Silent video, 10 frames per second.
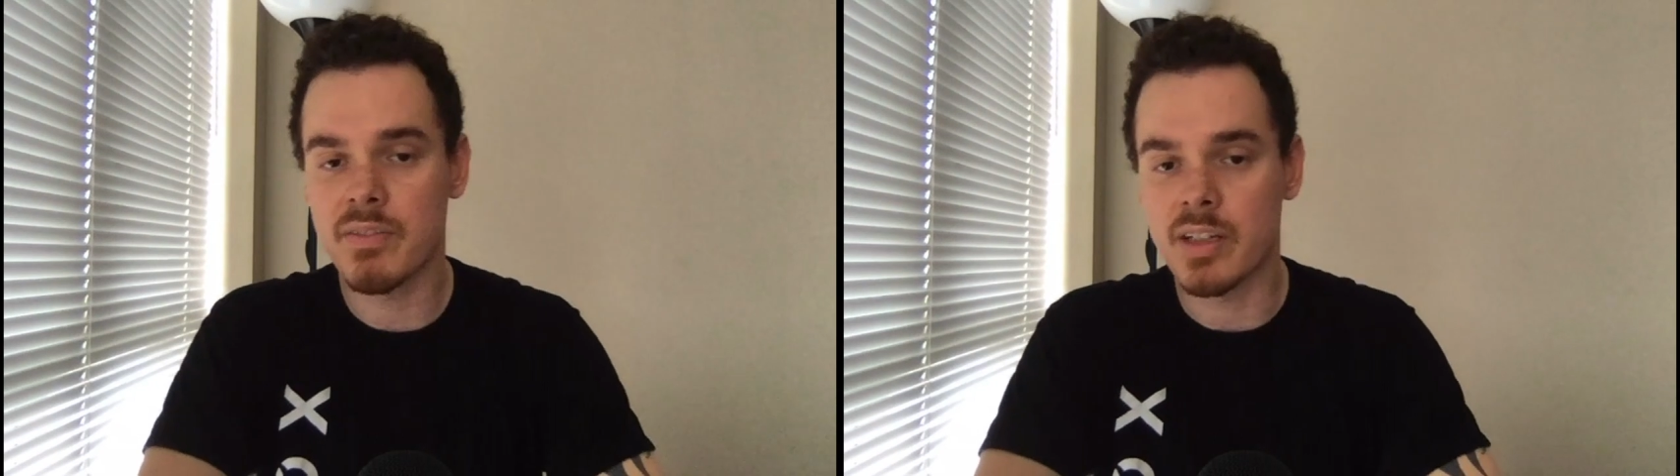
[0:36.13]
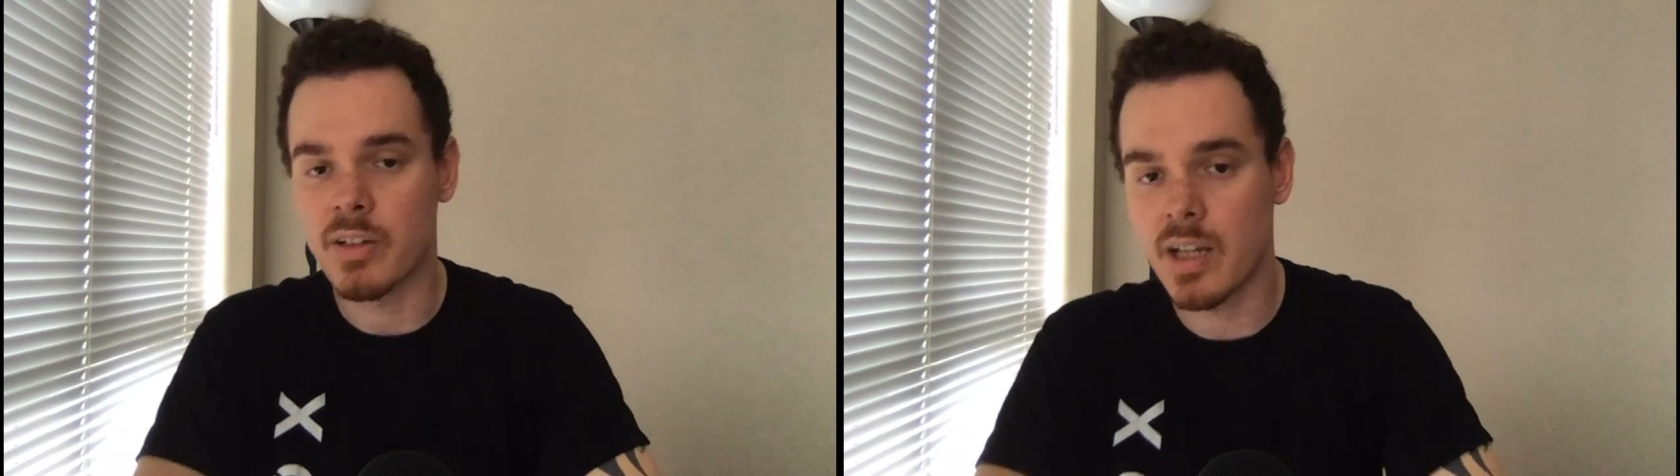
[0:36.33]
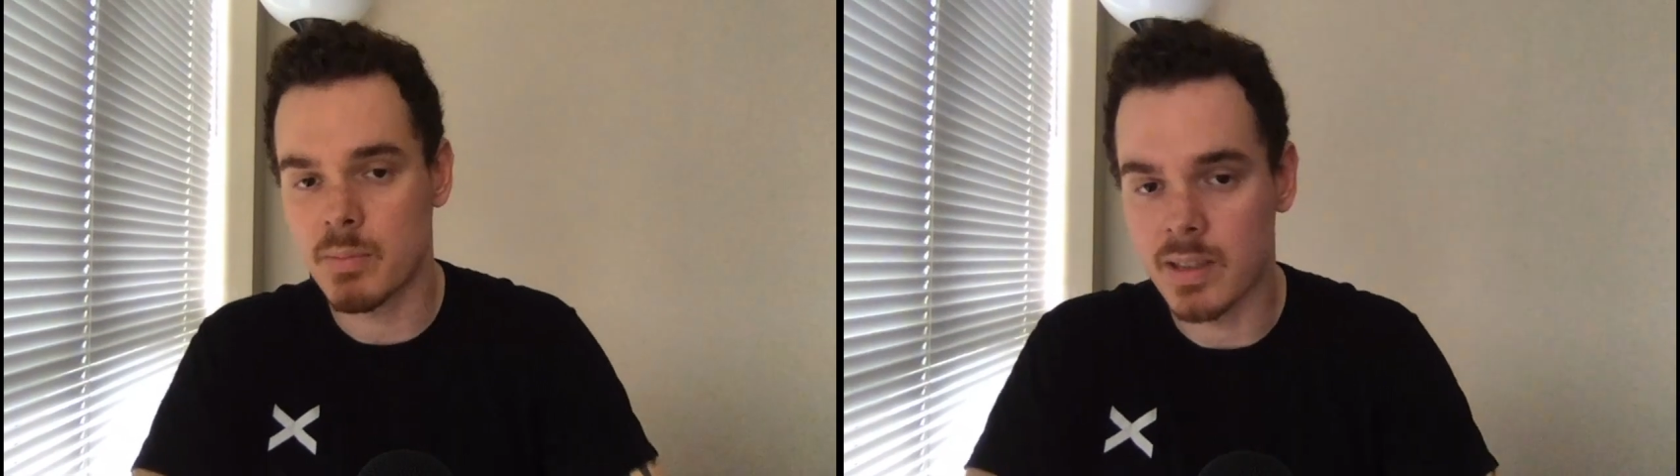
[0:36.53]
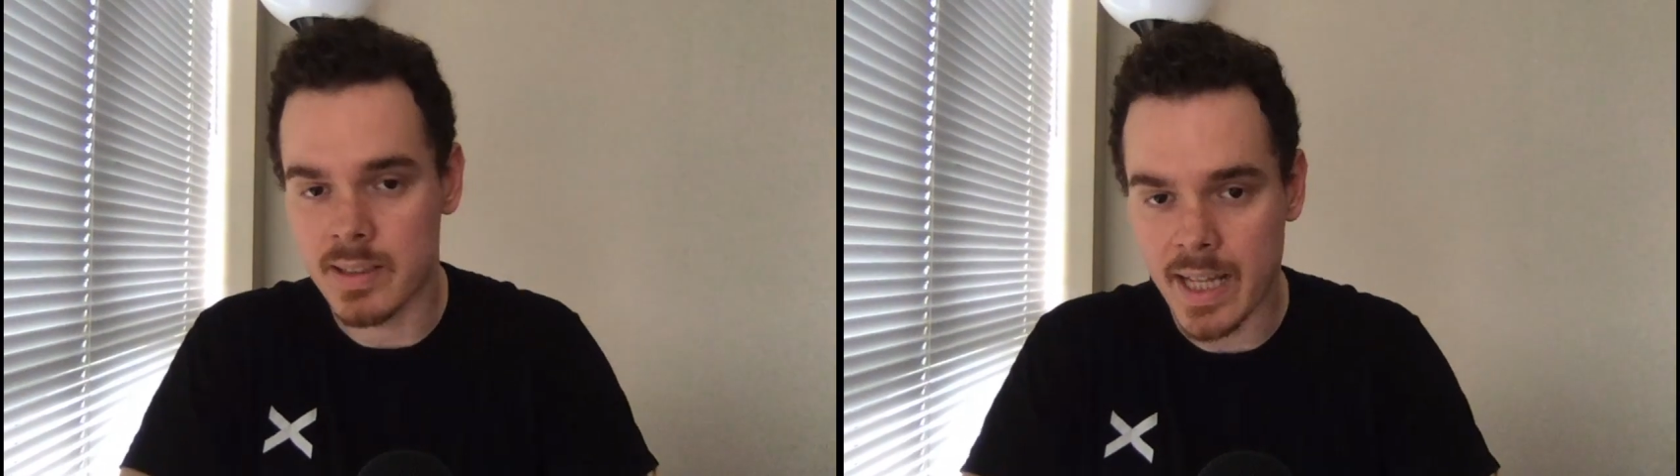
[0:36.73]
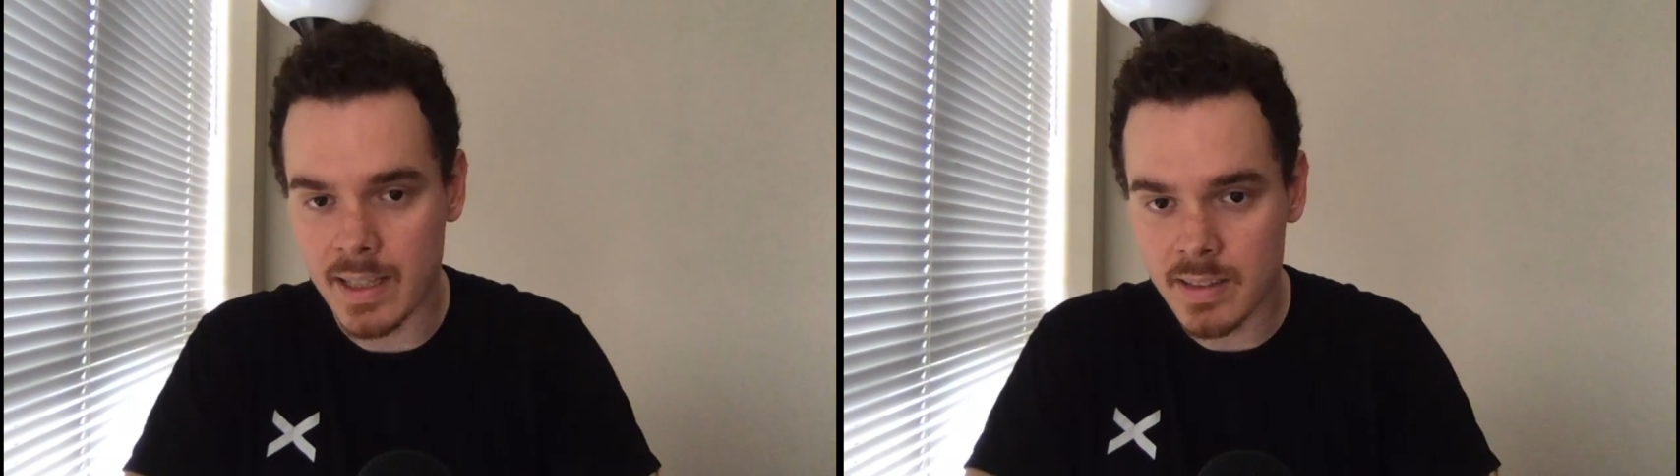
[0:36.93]
an incredible
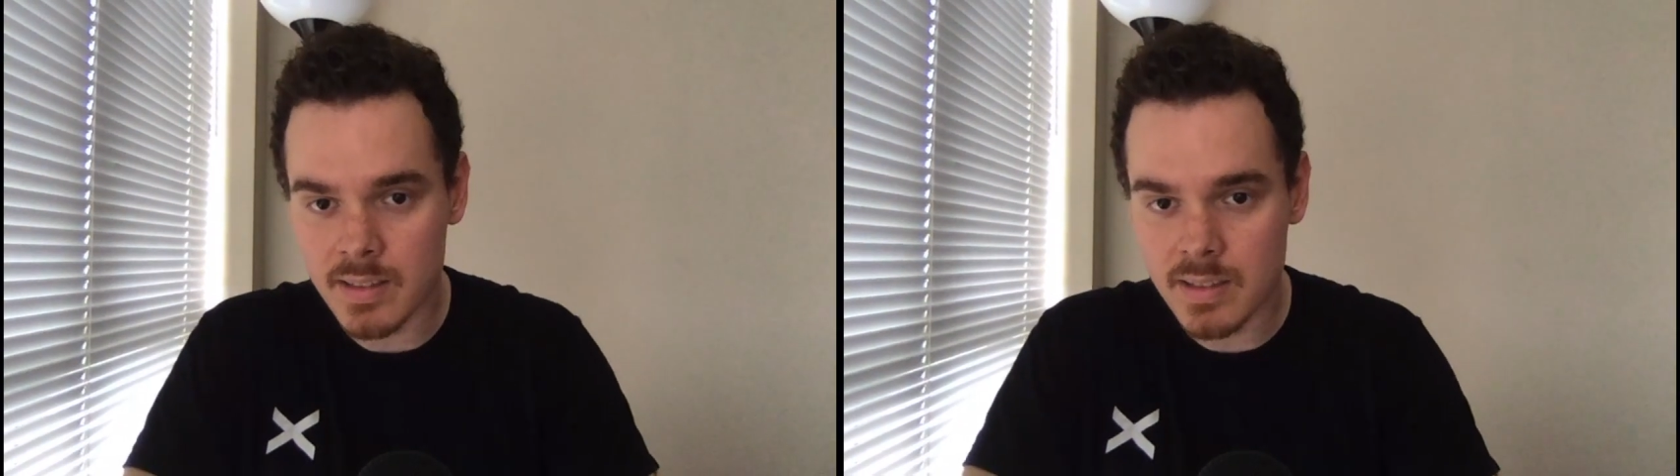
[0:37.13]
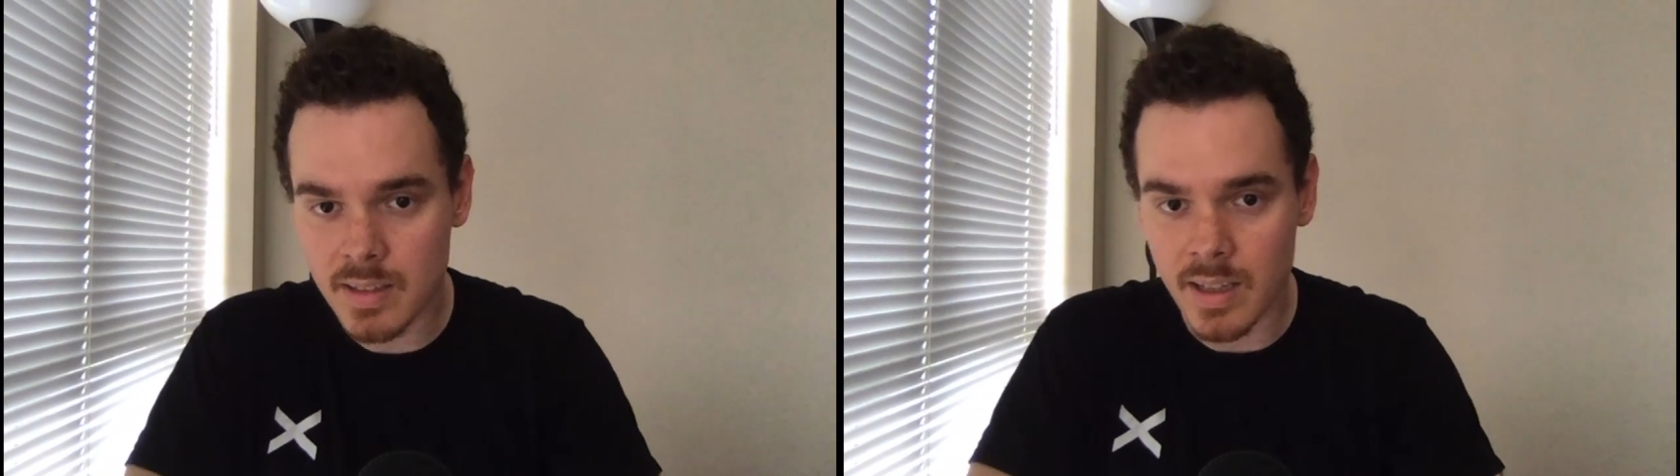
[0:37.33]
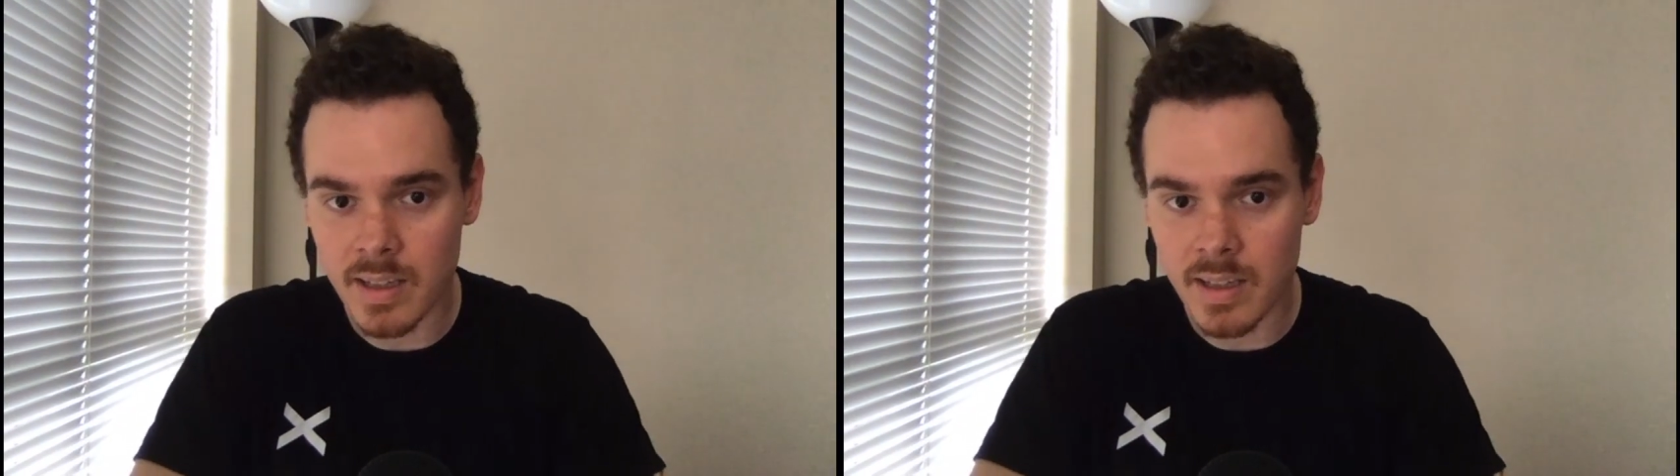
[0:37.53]
talent,